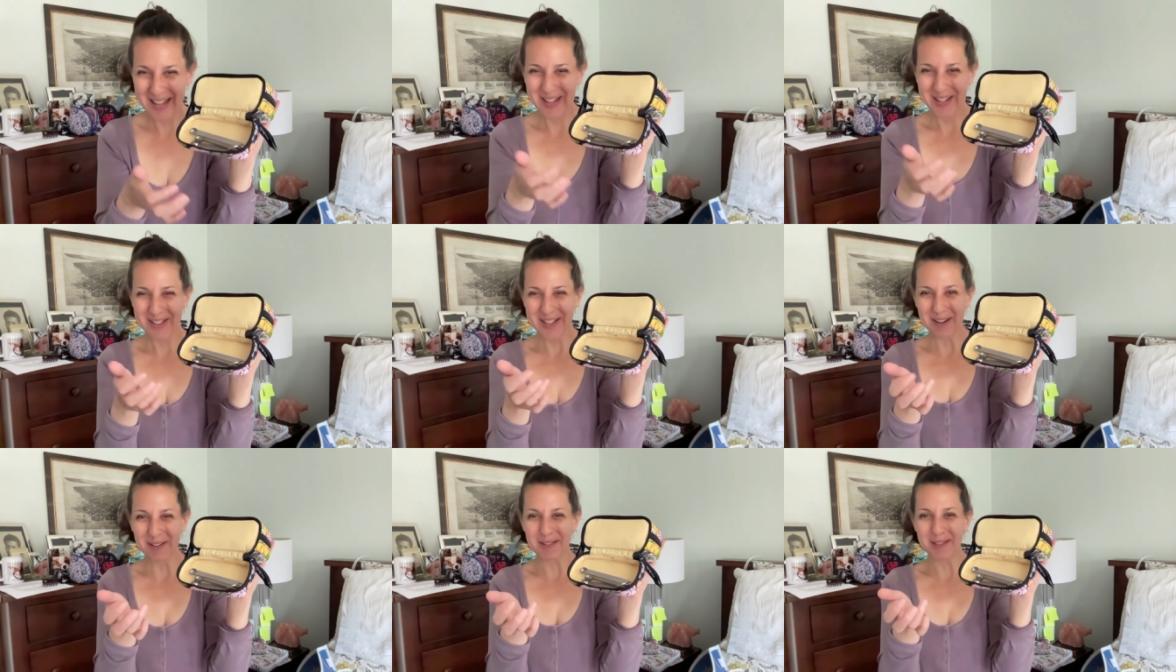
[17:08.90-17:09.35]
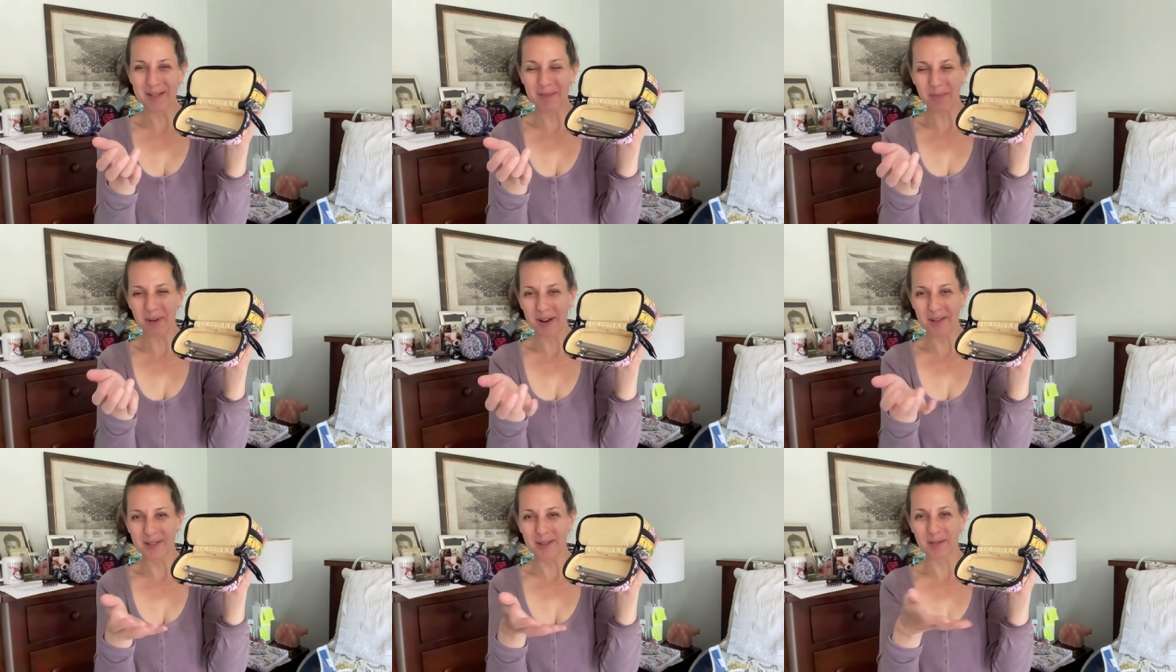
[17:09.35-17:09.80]
so I was
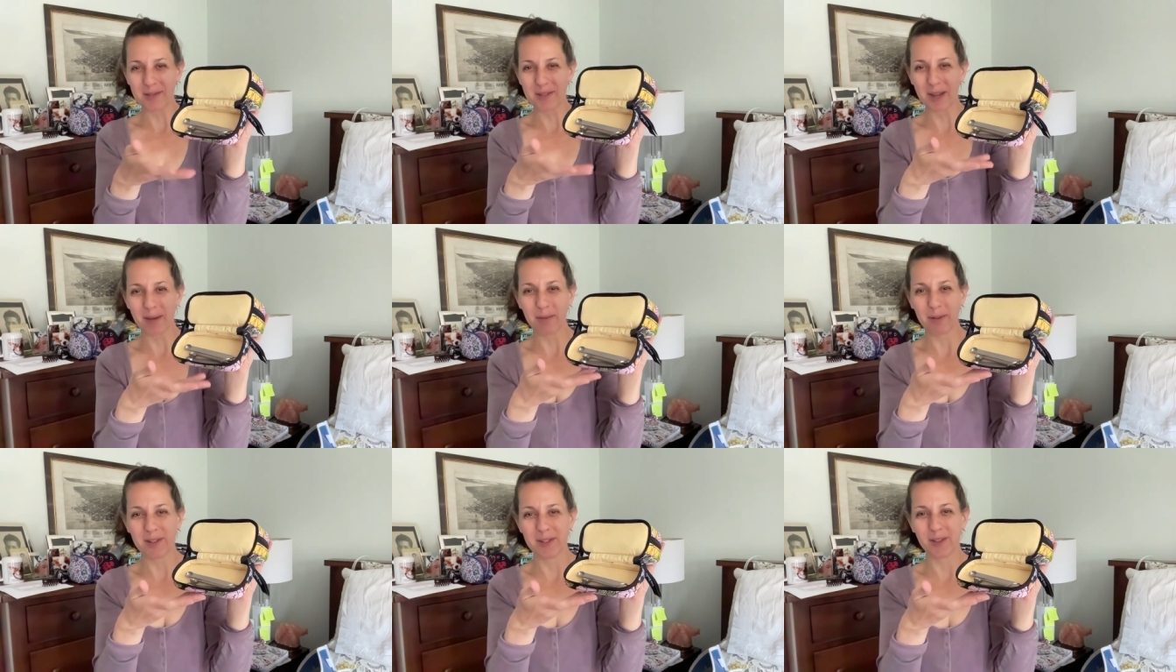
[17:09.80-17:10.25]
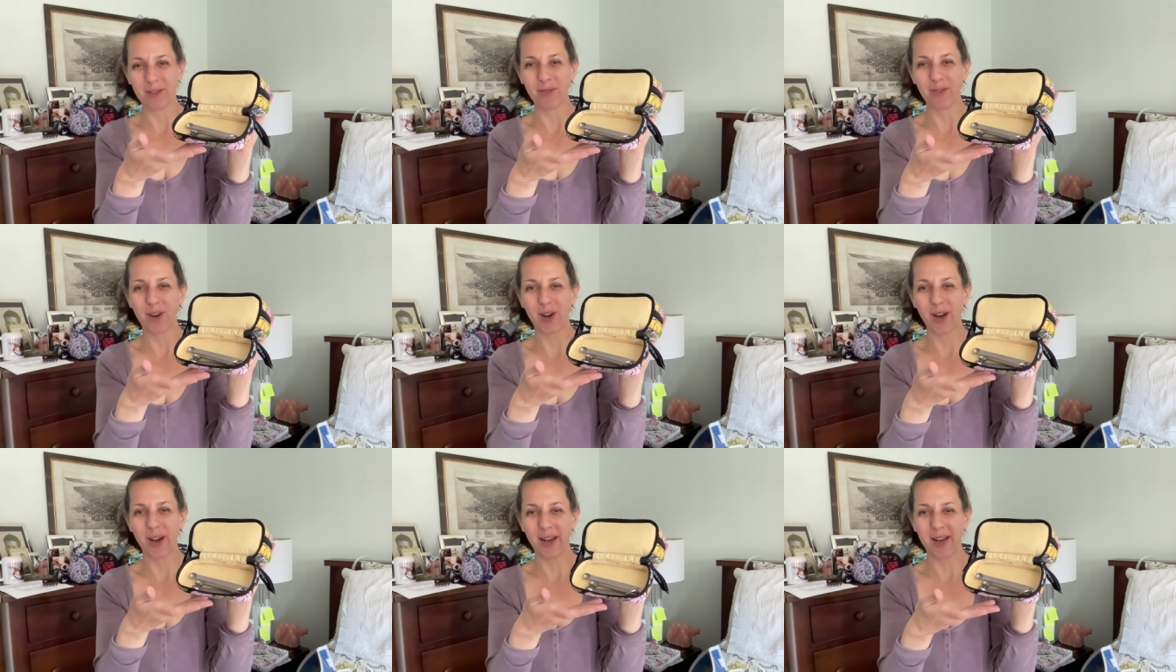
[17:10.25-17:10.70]
surprised I was able to
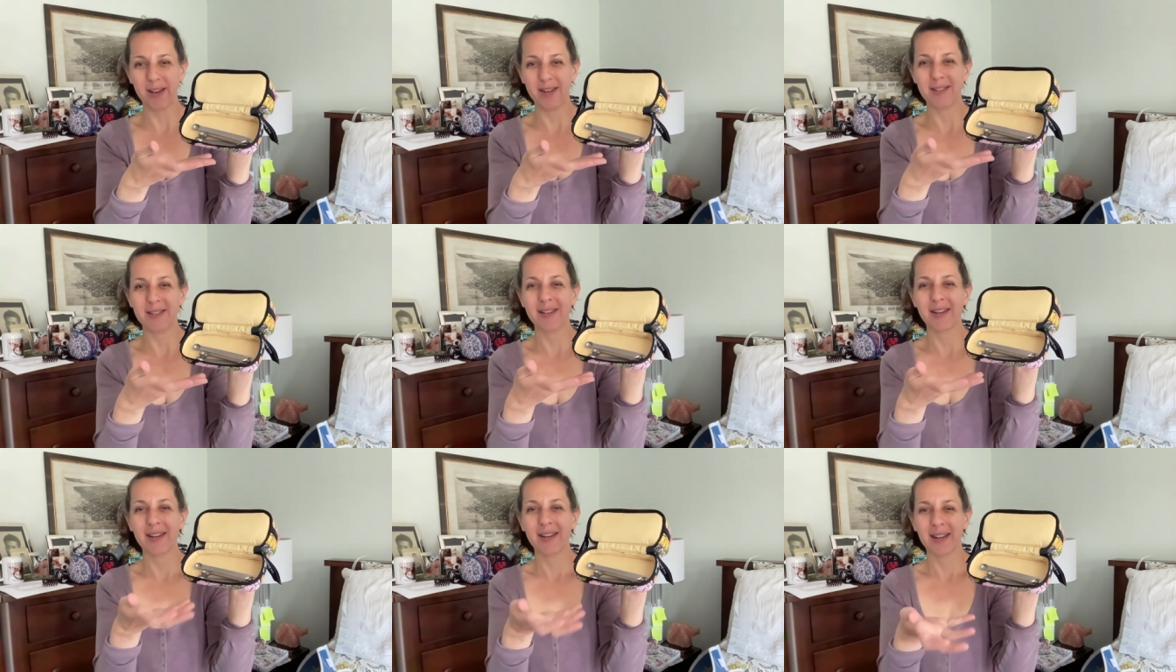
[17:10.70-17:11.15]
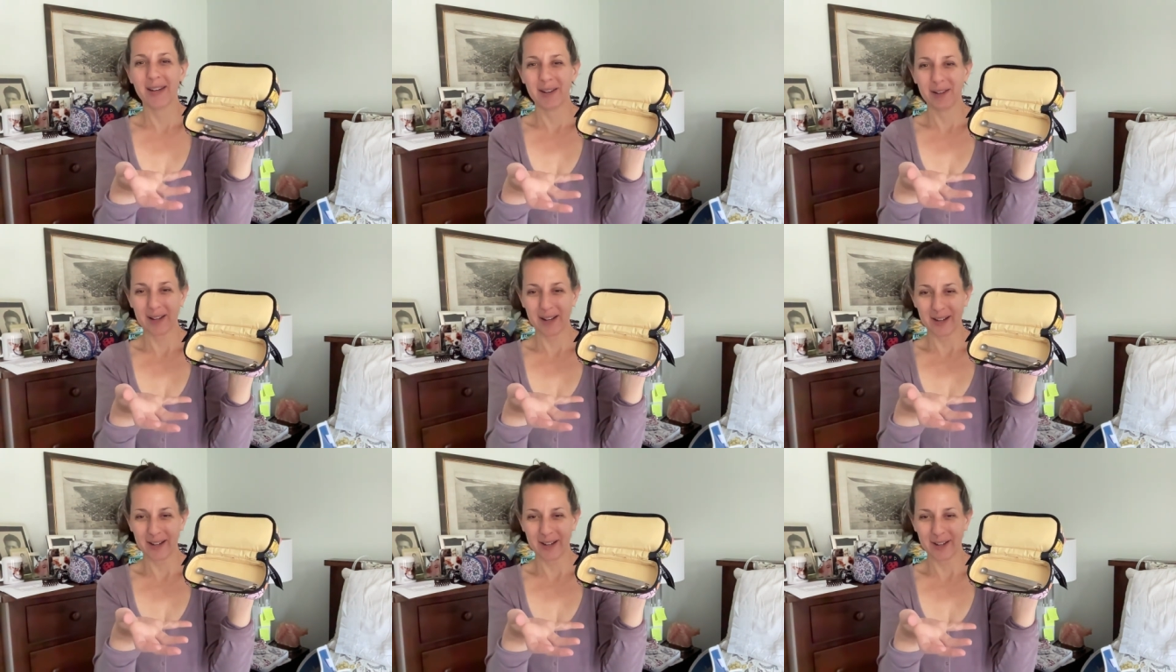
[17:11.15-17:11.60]
find
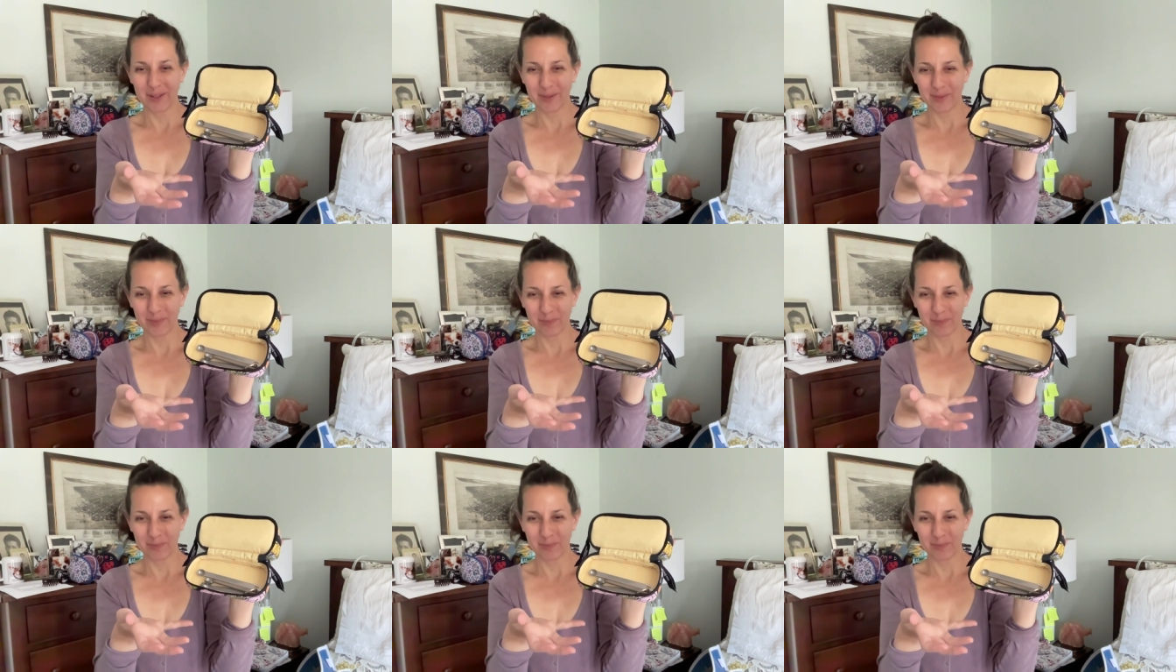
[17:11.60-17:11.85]
uh,